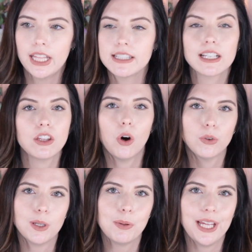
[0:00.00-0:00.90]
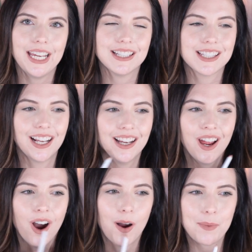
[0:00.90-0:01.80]
That's like the only place
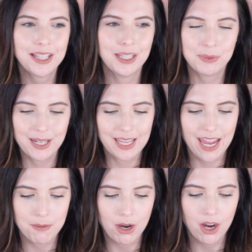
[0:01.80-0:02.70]
on my lip that it came